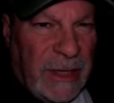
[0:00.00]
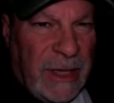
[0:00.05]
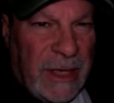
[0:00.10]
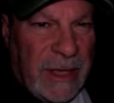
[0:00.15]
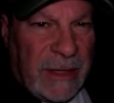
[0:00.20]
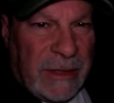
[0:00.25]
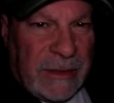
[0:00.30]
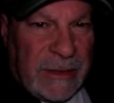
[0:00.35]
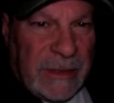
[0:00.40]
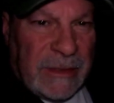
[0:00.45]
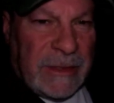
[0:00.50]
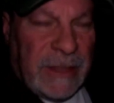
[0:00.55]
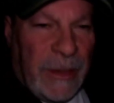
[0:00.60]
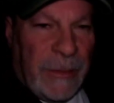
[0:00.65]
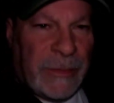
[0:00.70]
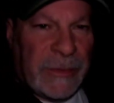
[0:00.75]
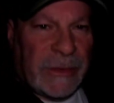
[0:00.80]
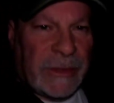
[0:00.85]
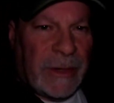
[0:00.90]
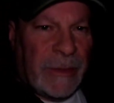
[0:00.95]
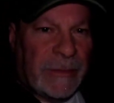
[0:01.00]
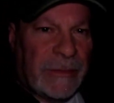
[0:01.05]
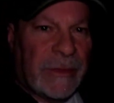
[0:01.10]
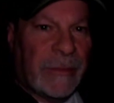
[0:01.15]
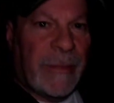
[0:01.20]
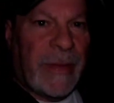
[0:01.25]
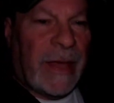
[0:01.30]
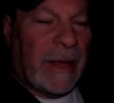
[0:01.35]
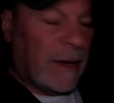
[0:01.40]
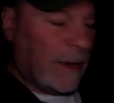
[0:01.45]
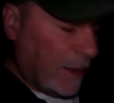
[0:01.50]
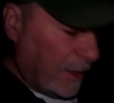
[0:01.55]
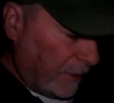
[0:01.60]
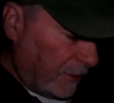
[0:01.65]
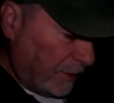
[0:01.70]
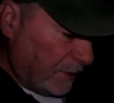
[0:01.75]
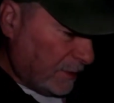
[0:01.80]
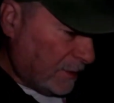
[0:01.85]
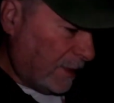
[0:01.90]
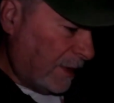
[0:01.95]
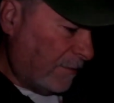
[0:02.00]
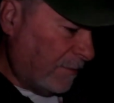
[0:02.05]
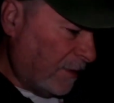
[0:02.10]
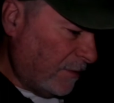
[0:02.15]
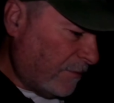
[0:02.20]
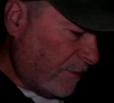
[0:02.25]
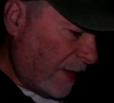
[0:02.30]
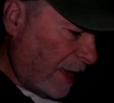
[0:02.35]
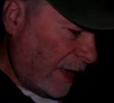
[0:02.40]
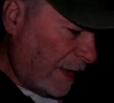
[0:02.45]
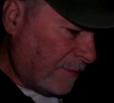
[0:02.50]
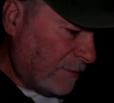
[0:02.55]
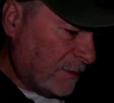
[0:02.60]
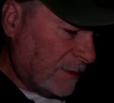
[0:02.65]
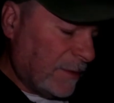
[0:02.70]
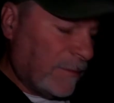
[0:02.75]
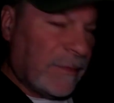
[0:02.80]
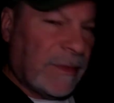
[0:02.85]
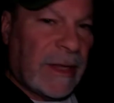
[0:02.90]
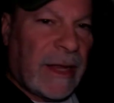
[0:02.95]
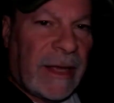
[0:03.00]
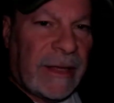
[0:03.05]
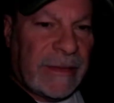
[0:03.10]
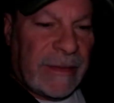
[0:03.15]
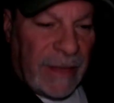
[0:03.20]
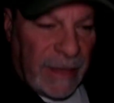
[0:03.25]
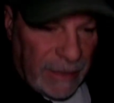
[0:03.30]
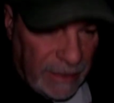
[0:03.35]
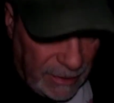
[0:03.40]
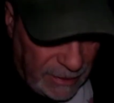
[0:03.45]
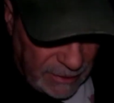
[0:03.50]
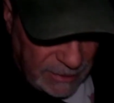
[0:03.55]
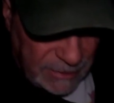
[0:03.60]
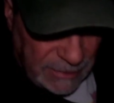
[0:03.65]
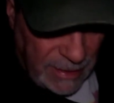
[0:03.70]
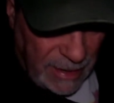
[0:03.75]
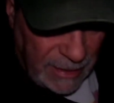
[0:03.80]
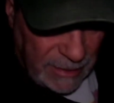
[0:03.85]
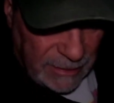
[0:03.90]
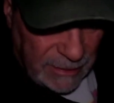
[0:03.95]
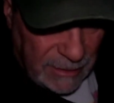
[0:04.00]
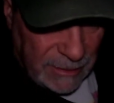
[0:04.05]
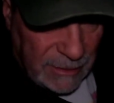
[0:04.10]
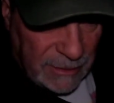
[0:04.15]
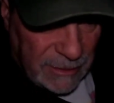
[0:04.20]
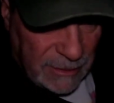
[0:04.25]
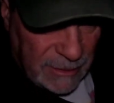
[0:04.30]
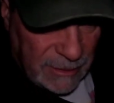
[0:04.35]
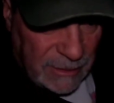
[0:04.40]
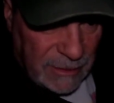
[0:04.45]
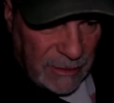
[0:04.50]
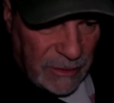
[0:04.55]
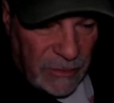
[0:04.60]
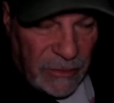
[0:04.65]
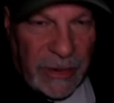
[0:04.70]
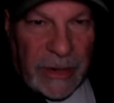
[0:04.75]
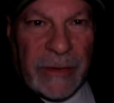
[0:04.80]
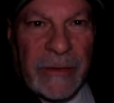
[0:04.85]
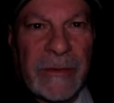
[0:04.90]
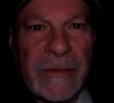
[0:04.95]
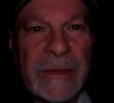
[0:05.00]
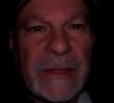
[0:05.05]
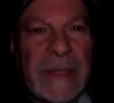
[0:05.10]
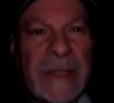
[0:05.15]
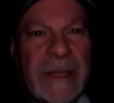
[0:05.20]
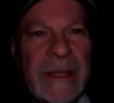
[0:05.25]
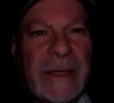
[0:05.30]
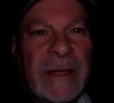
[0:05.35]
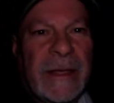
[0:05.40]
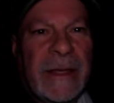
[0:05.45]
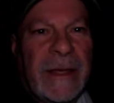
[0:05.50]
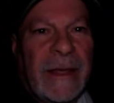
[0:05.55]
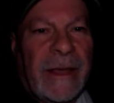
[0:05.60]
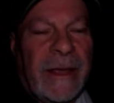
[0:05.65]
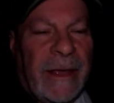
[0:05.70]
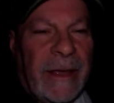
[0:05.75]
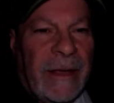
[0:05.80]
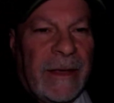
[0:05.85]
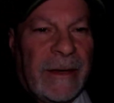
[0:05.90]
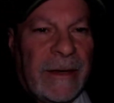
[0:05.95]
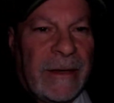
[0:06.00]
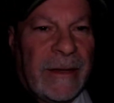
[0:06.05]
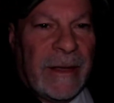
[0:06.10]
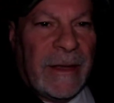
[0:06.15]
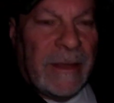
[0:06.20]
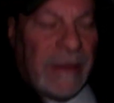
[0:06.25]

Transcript: get the temperature up to about 175, something like that, inside the grill. And